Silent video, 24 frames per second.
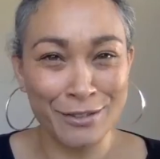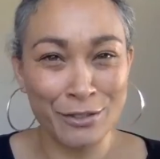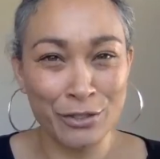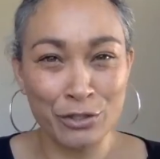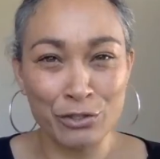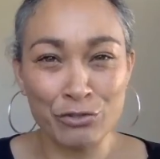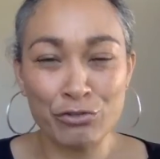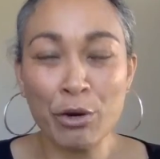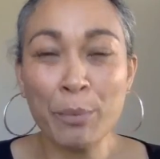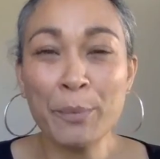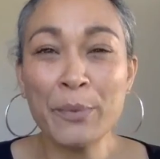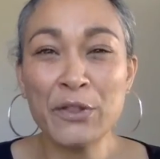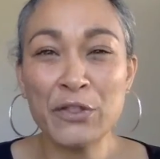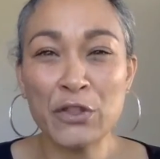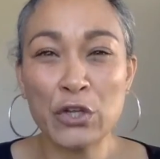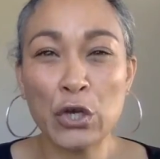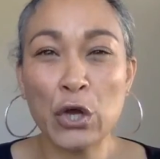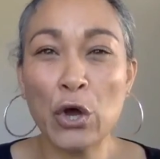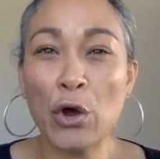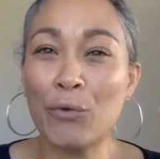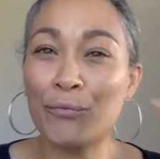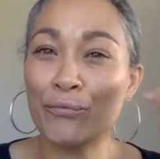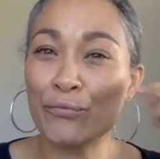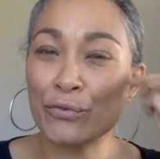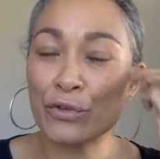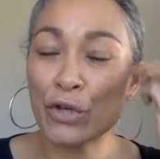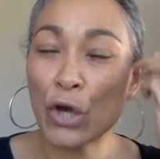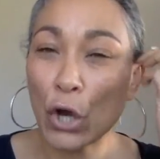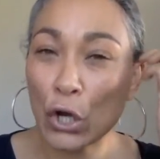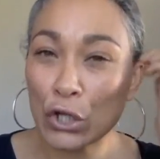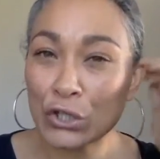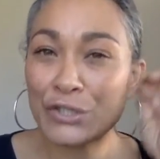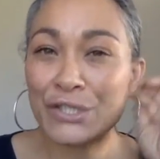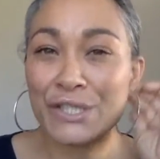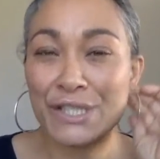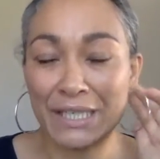So you're dropping the
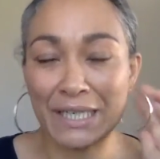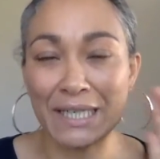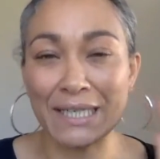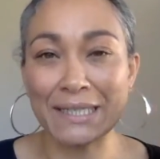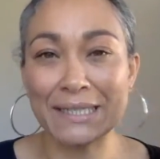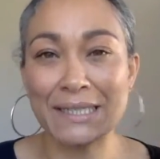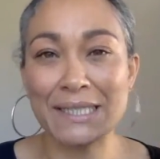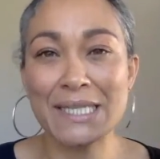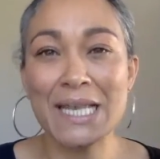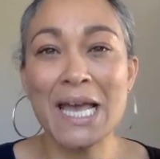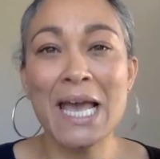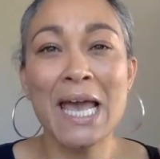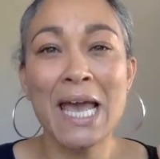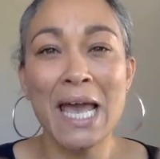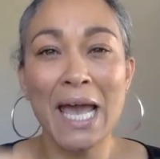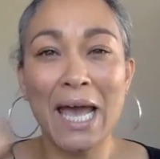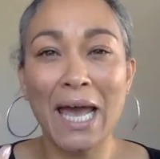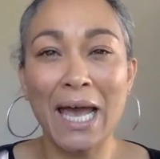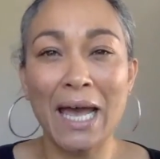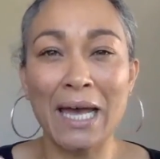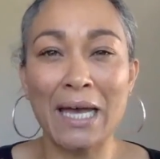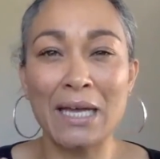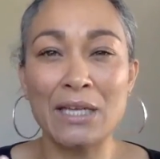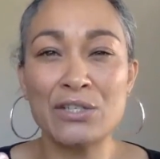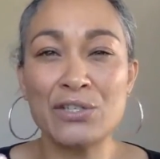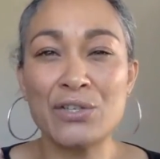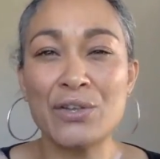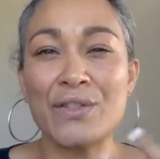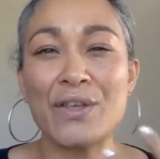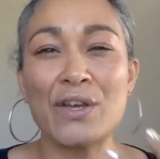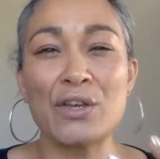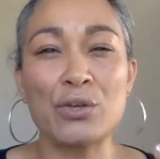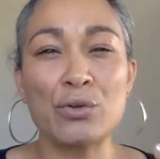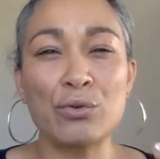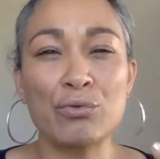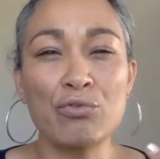consonants so
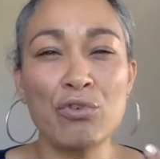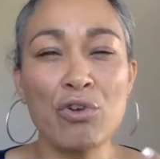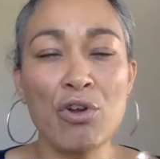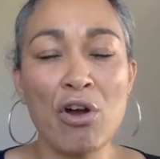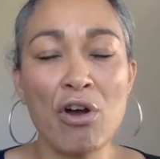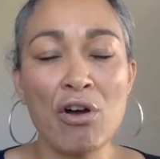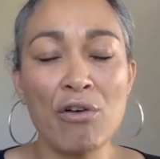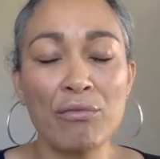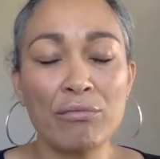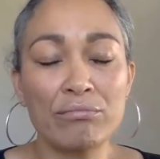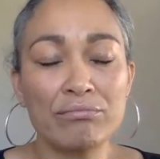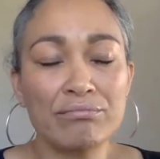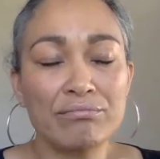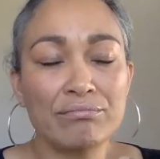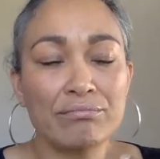that you're not